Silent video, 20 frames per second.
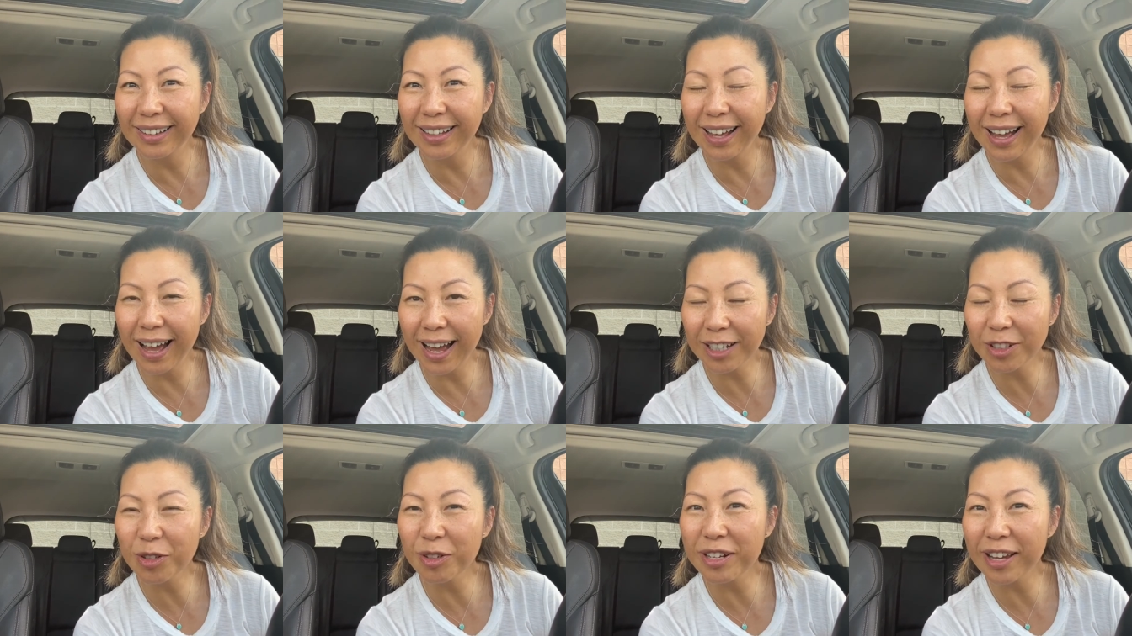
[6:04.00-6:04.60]

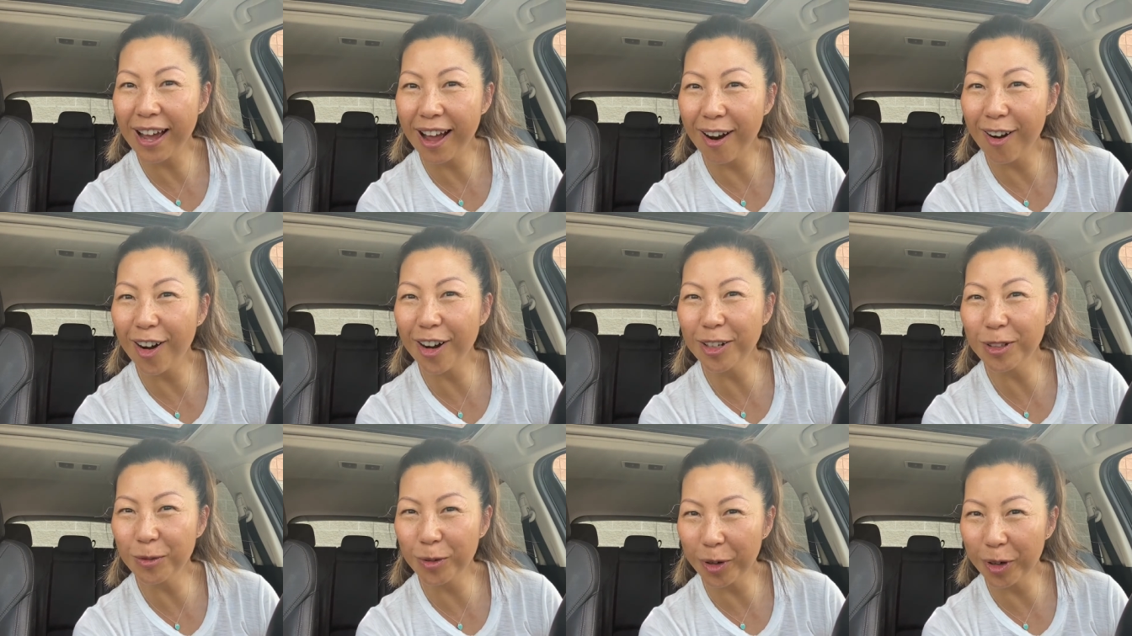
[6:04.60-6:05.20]
Actually,
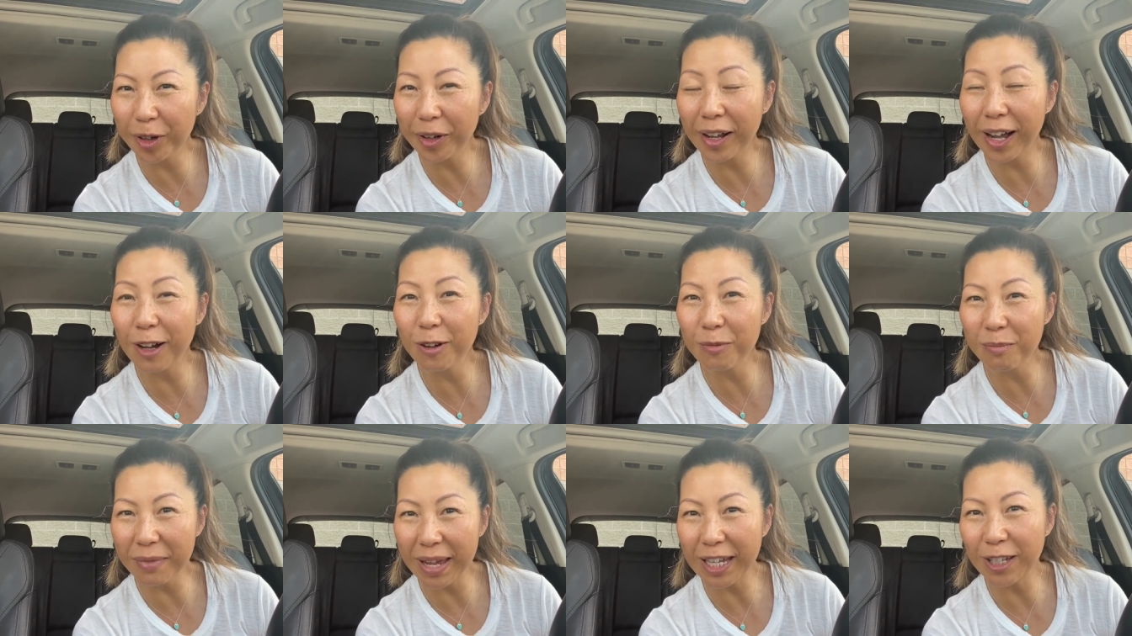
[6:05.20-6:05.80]
hard
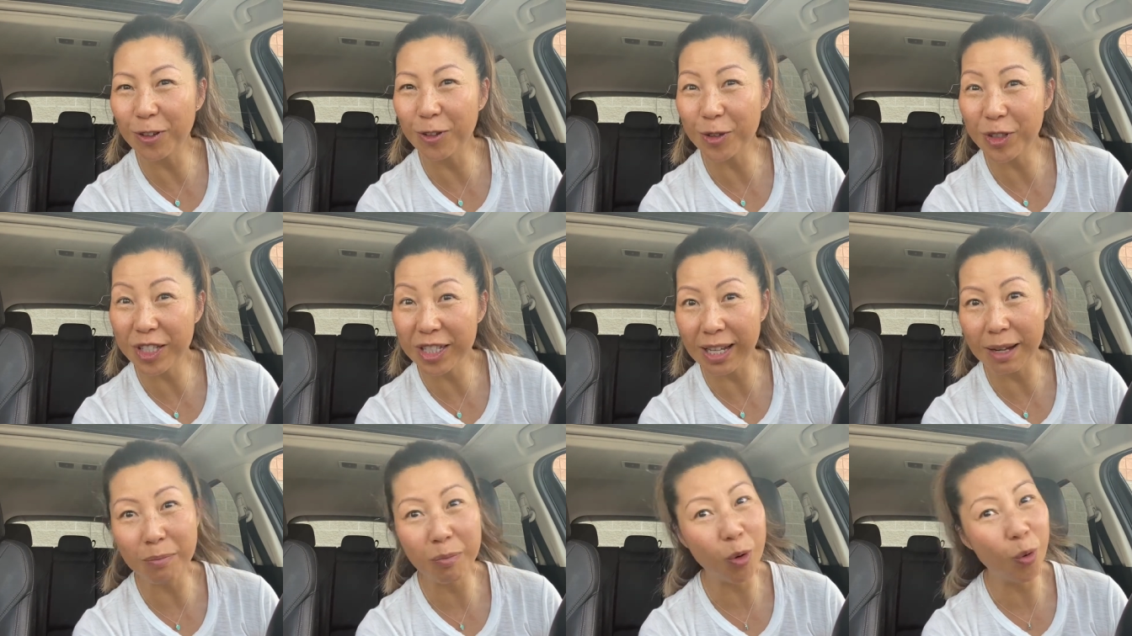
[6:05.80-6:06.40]
workout make you
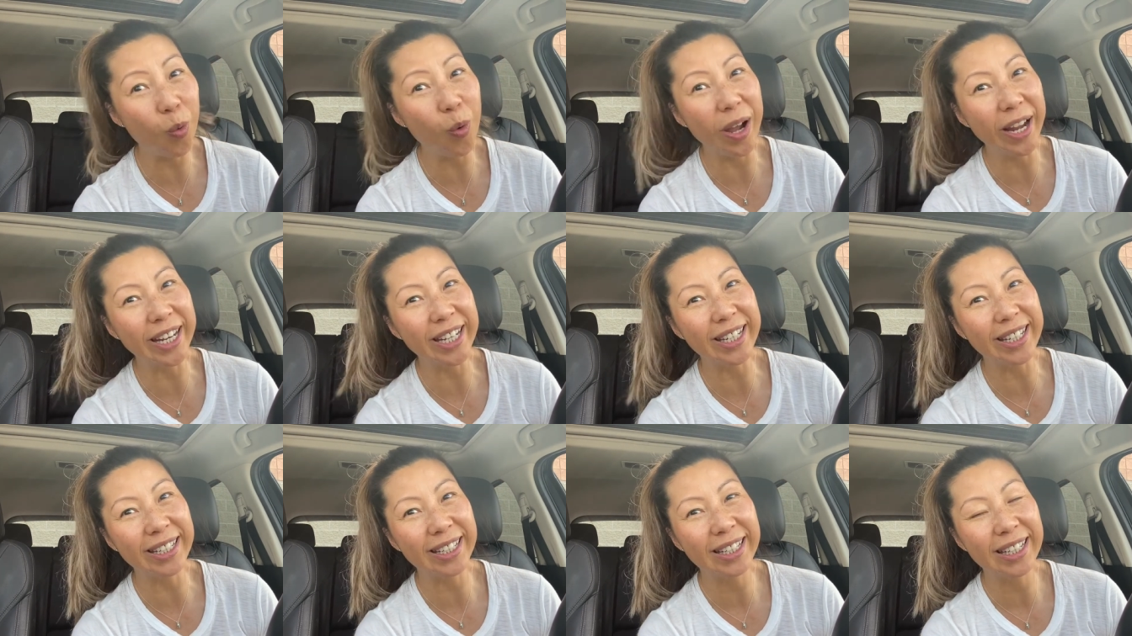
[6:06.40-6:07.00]
stop
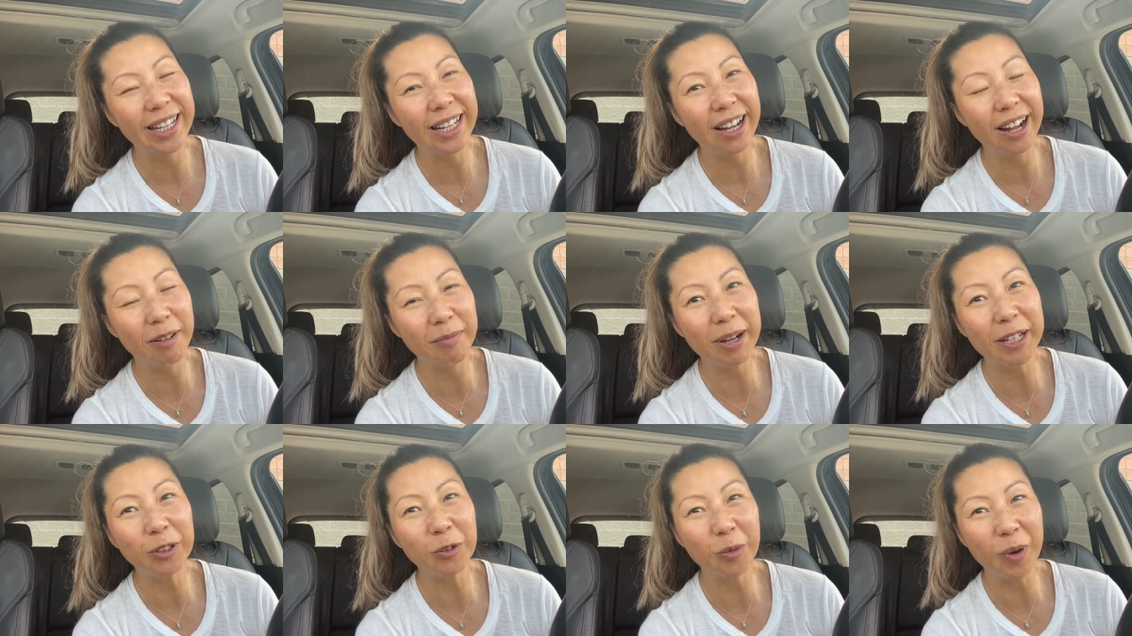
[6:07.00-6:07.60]
whining
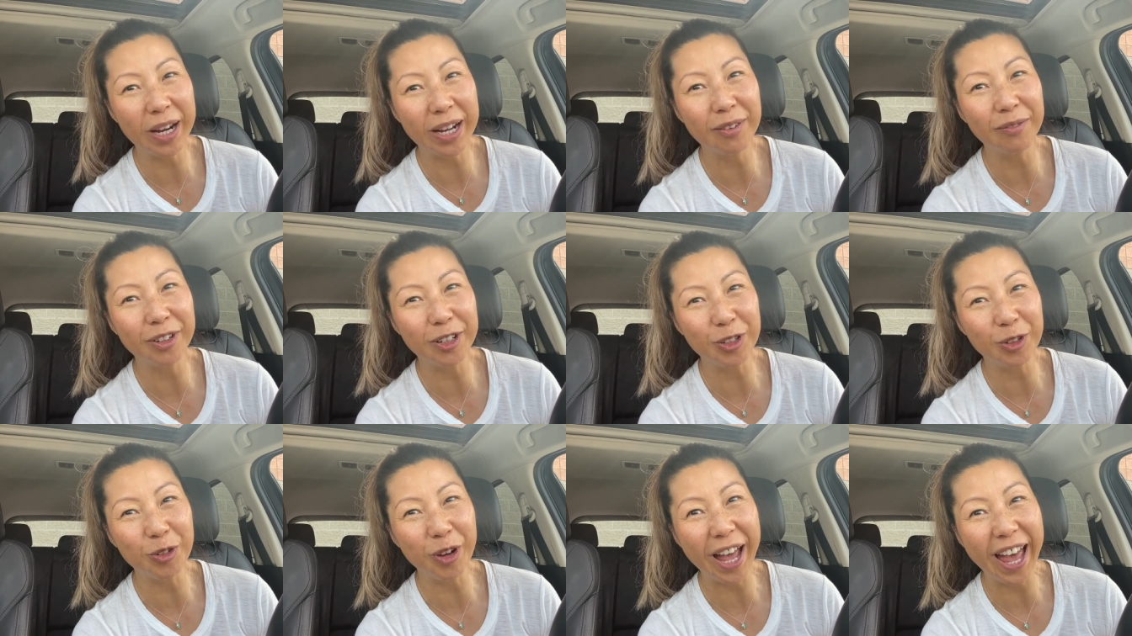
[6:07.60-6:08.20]
about whatever
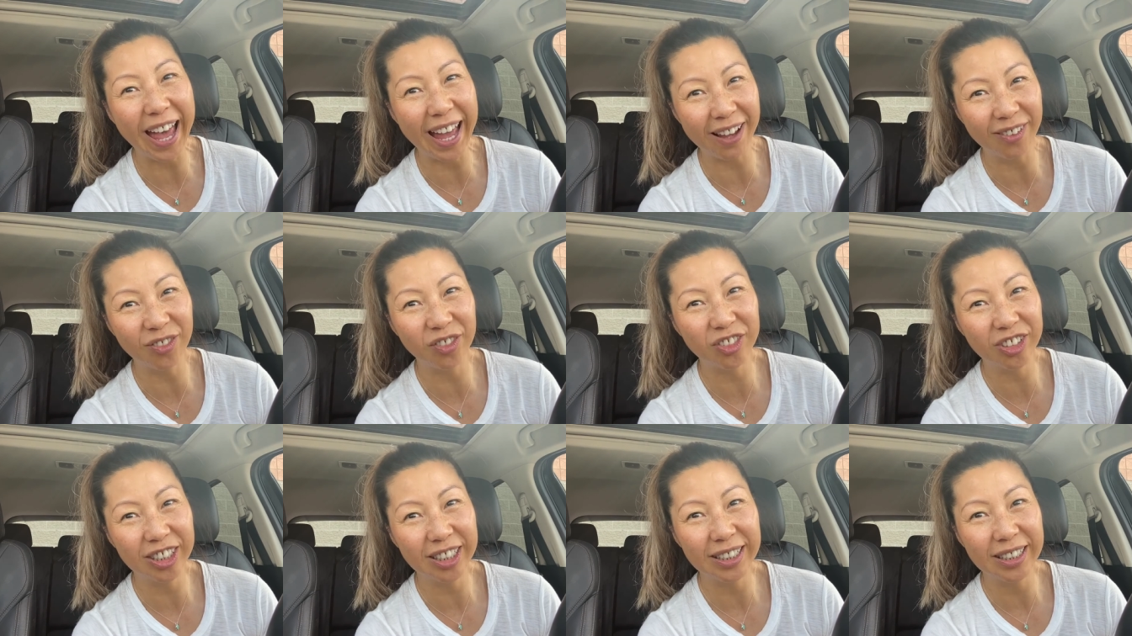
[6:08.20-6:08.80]
you have
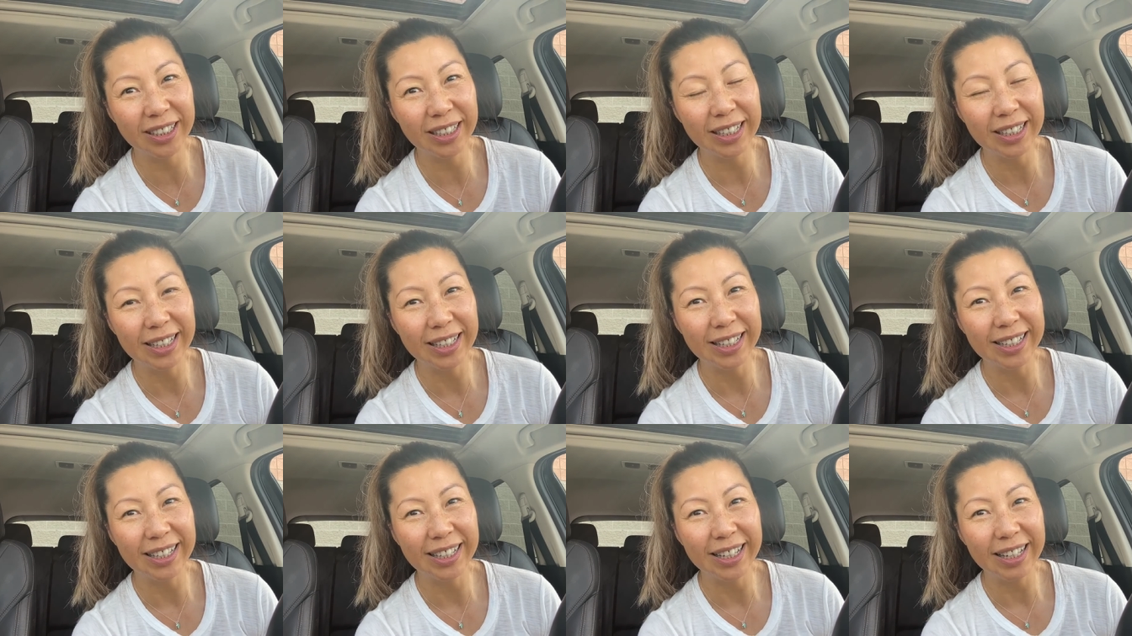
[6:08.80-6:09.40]

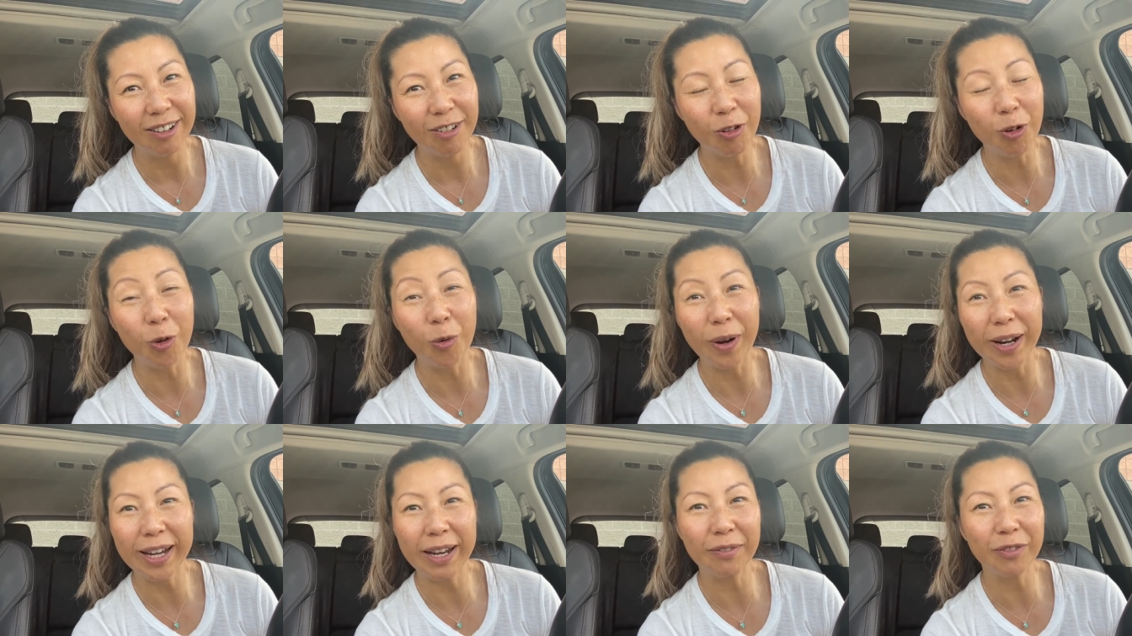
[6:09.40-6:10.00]
or
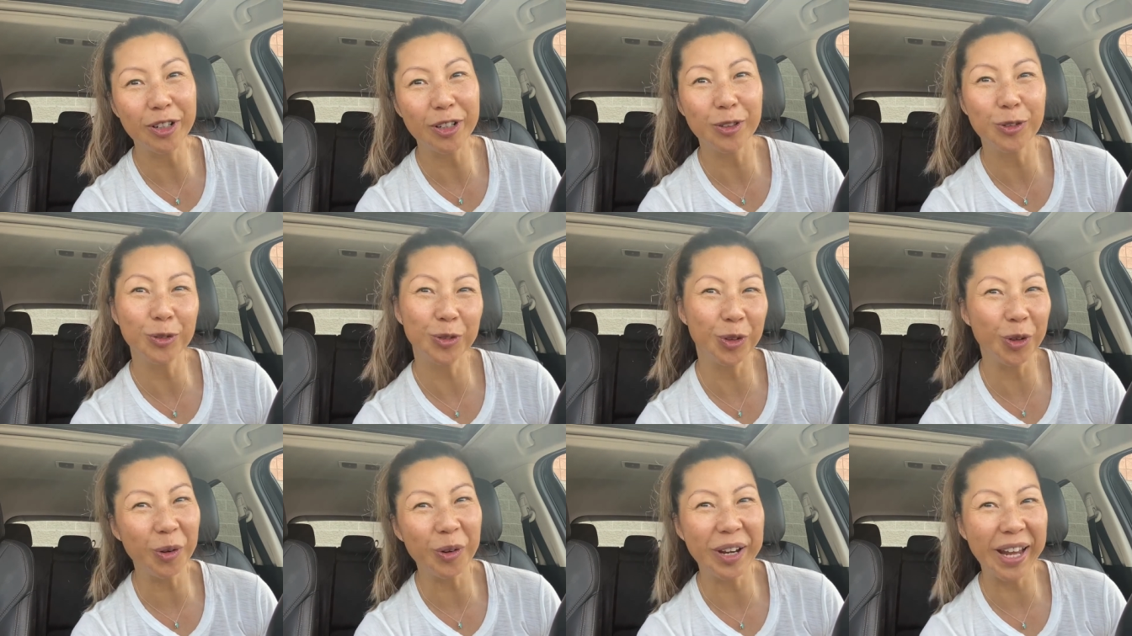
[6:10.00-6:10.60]
whatever you
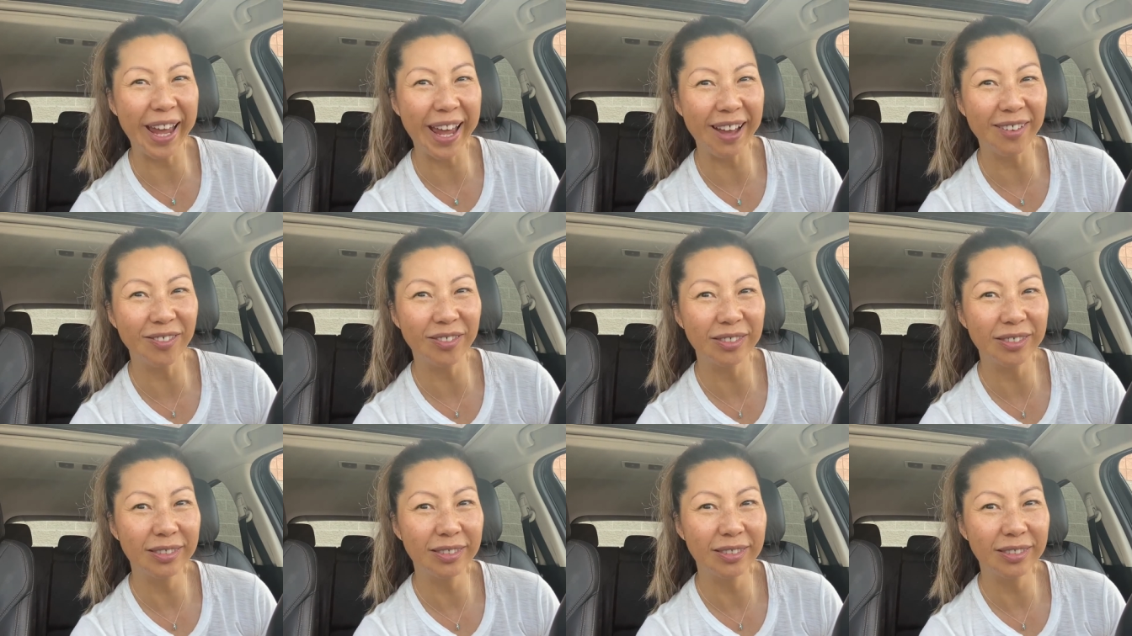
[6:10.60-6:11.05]
don't have.